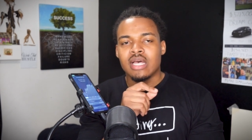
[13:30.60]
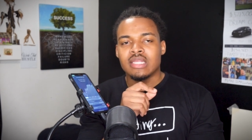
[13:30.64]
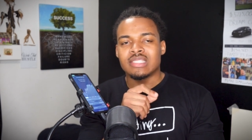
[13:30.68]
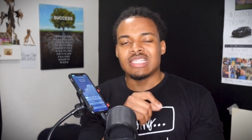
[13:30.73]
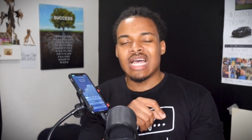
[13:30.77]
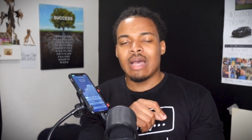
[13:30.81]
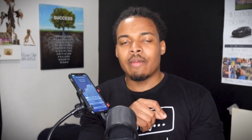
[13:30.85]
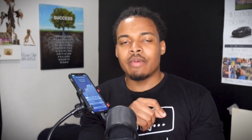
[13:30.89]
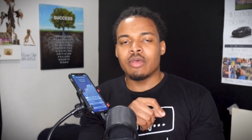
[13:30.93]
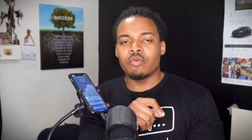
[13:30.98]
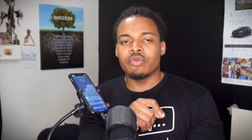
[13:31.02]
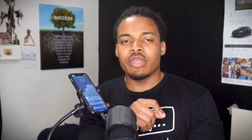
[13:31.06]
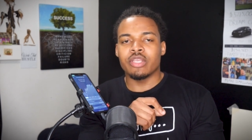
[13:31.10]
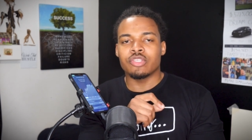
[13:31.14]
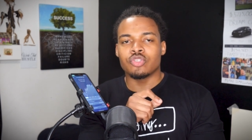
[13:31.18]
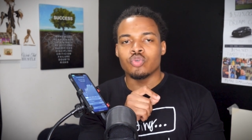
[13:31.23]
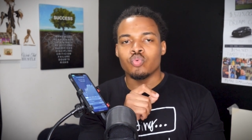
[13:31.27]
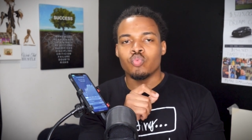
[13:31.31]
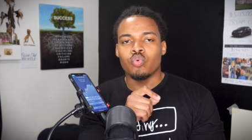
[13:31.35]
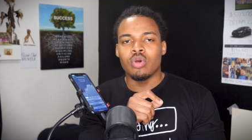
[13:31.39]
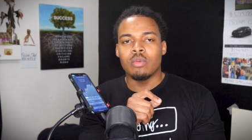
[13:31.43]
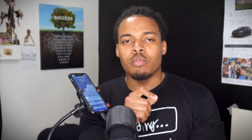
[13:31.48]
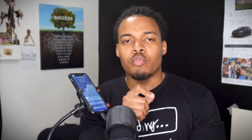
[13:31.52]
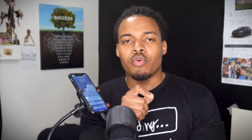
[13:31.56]
On top of that, we get
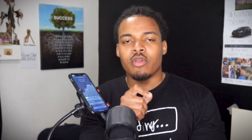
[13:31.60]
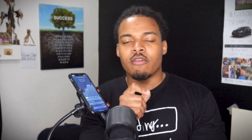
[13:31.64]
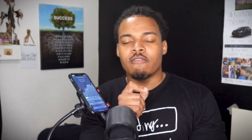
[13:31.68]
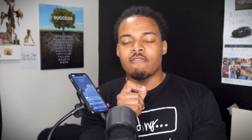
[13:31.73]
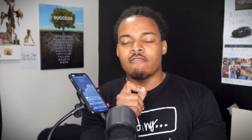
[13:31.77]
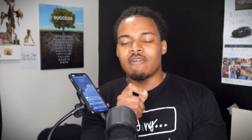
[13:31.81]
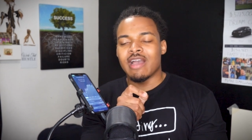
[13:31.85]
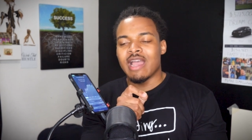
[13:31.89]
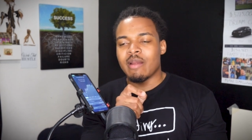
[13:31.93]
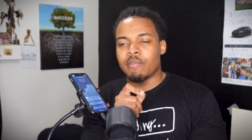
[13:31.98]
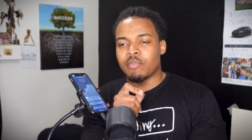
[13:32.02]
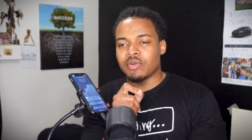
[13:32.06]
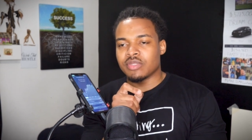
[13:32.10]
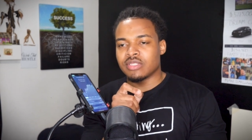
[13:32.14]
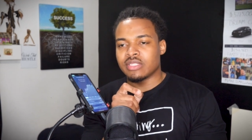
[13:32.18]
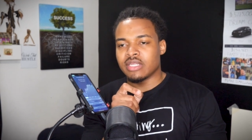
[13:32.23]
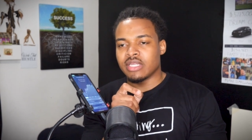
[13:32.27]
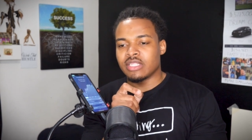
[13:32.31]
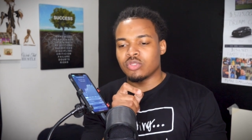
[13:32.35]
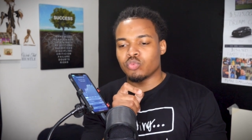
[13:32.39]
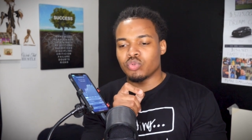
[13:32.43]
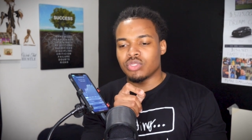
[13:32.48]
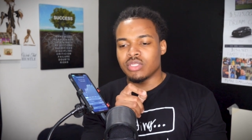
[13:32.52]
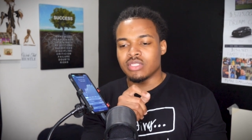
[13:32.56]
you one point five
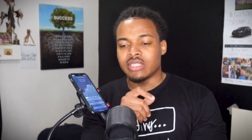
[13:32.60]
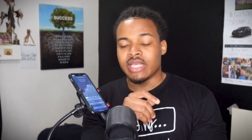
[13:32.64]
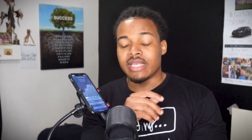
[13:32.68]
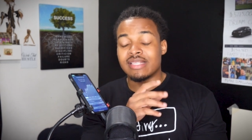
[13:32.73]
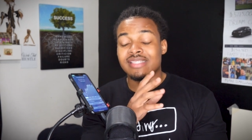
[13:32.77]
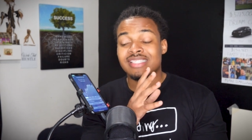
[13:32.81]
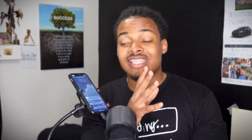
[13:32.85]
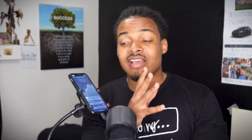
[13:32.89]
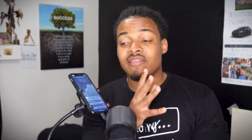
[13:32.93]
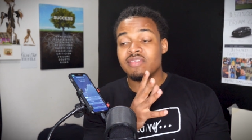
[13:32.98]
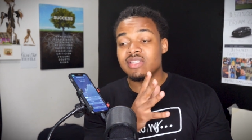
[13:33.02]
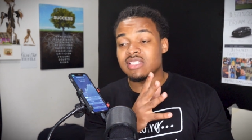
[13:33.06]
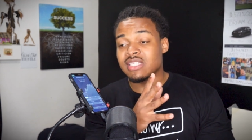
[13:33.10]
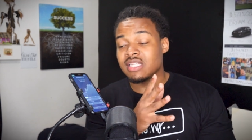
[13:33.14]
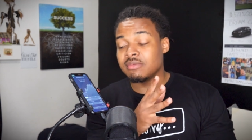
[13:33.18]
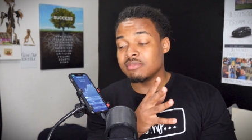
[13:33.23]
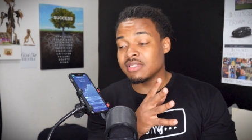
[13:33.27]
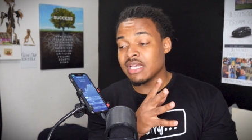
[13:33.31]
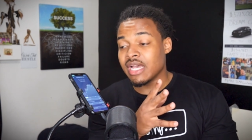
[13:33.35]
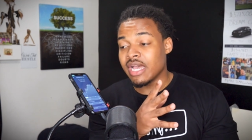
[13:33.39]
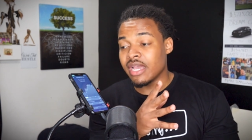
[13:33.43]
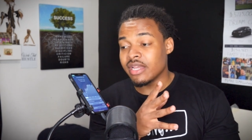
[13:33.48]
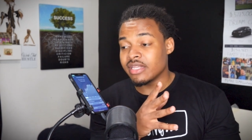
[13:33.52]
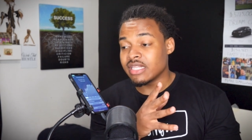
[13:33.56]
percent, which is like seventeen
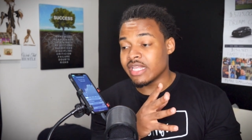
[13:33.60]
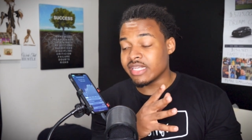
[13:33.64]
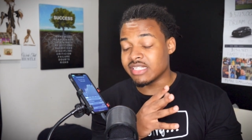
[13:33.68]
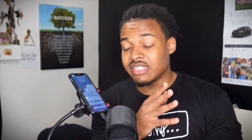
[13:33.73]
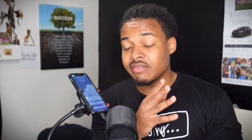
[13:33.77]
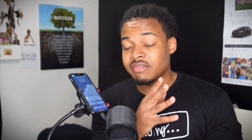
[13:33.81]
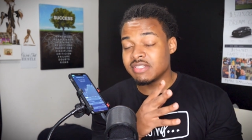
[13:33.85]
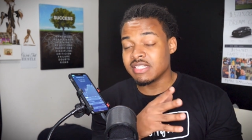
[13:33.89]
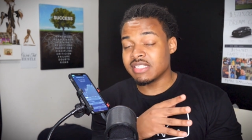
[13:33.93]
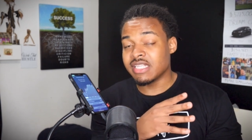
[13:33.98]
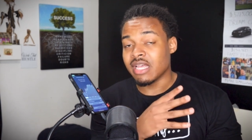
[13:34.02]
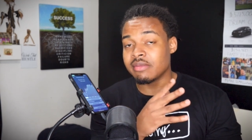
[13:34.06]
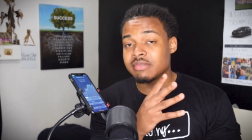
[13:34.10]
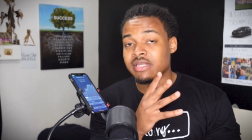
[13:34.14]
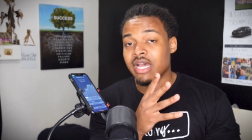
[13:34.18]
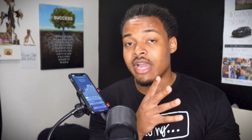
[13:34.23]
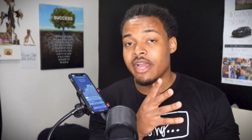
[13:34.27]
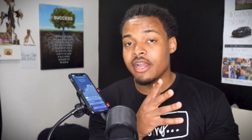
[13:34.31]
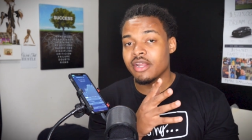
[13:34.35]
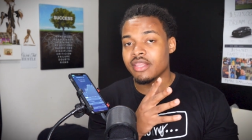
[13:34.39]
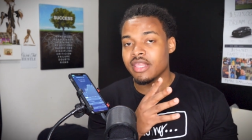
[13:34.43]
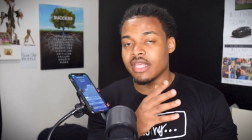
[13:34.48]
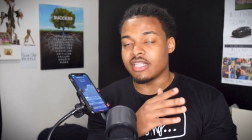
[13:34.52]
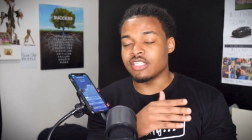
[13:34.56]
times like seventeen times
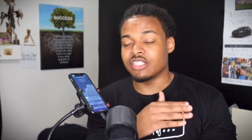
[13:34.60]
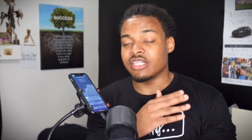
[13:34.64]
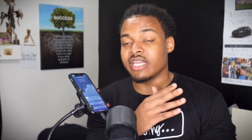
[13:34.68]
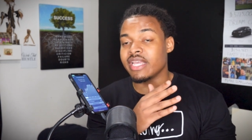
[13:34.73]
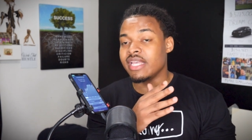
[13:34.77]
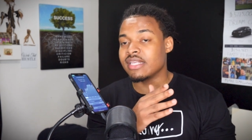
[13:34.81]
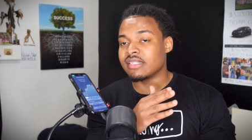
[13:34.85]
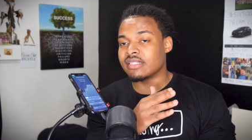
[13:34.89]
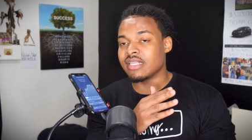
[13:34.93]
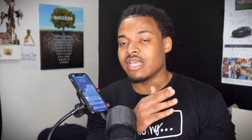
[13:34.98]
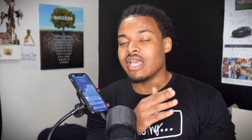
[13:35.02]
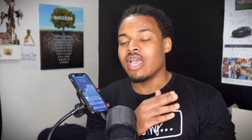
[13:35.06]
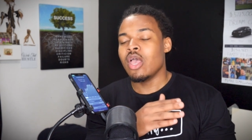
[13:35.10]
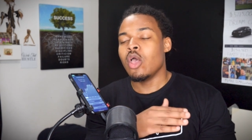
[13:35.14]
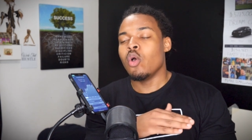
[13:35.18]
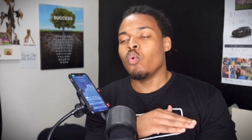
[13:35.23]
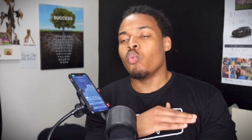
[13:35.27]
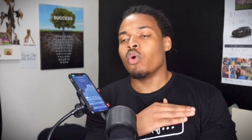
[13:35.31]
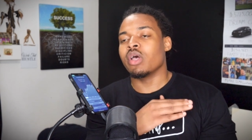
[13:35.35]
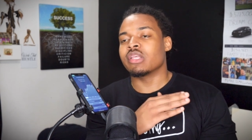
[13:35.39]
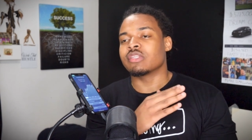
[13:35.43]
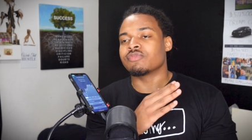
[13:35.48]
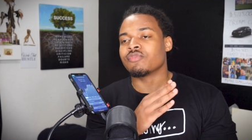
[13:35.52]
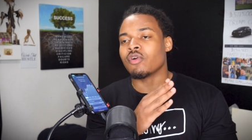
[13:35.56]
higher than Chase,
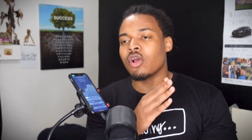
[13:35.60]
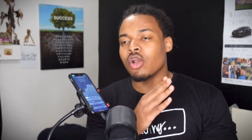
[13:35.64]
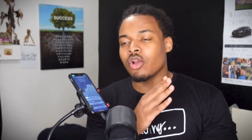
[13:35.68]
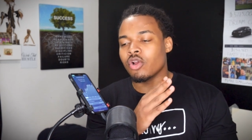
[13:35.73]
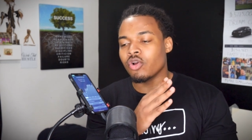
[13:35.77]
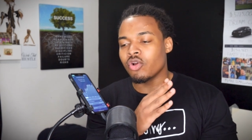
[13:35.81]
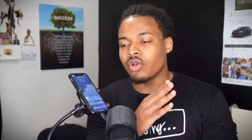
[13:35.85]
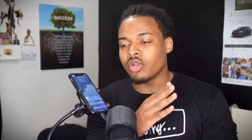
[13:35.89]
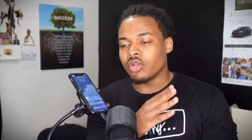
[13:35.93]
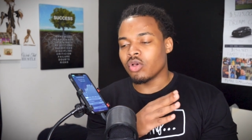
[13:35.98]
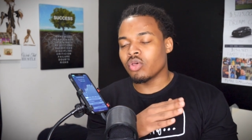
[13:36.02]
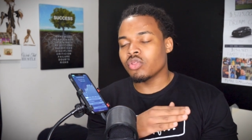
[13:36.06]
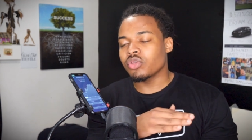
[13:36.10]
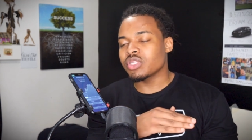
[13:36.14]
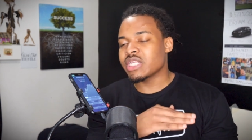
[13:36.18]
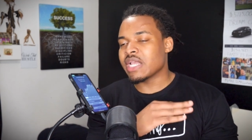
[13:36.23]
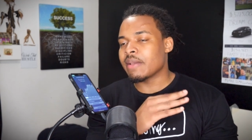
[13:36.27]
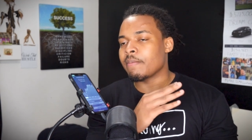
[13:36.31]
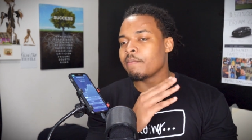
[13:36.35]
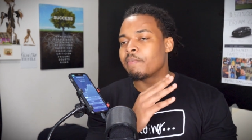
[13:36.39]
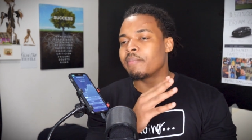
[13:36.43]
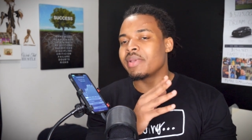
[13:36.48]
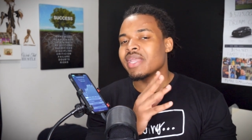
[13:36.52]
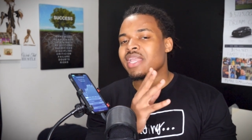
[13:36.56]
Wells Fargo, and all those
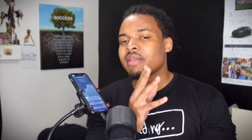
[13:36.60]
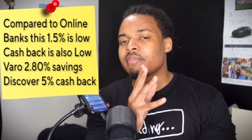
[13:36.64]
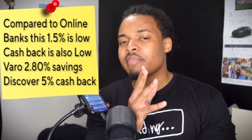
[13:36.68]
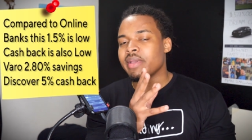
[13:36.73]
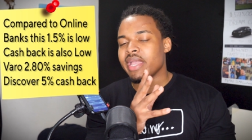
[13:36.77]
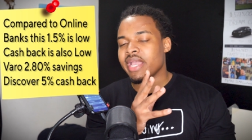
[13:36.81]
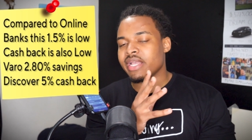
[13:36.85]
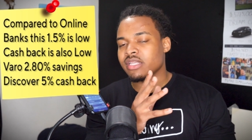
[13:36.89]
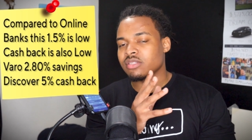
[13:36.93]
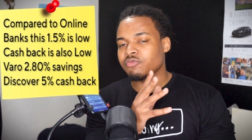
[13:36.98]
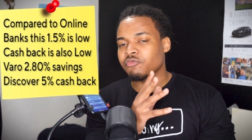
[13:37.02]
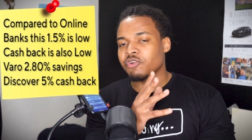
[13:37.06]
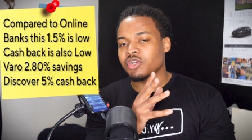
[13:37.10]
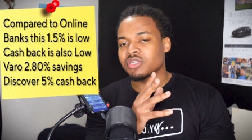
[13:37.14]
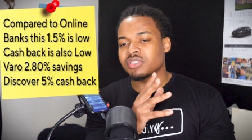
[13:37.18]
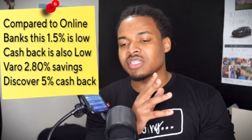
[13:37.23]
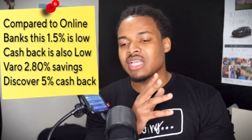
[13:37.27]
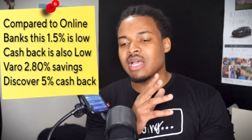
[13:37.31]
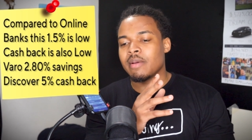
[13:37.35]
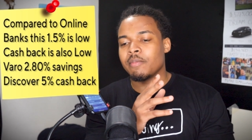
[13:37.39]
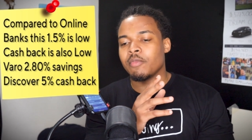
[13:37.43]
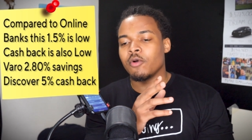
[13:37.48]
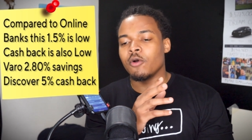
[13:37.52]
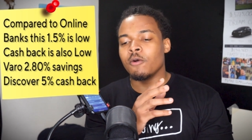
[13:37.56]
like big banks, for
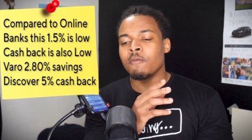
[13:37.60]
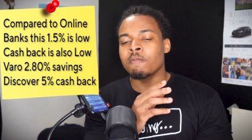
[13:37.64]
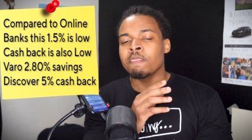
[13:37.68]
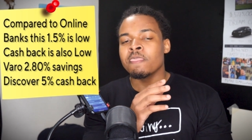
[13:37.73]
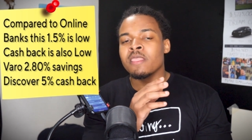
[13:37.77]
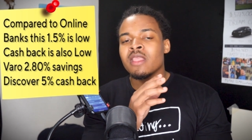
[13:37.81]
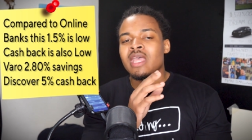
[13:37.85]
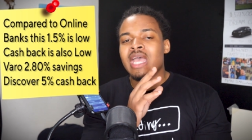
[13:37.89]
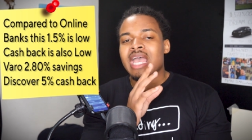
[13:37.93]
example.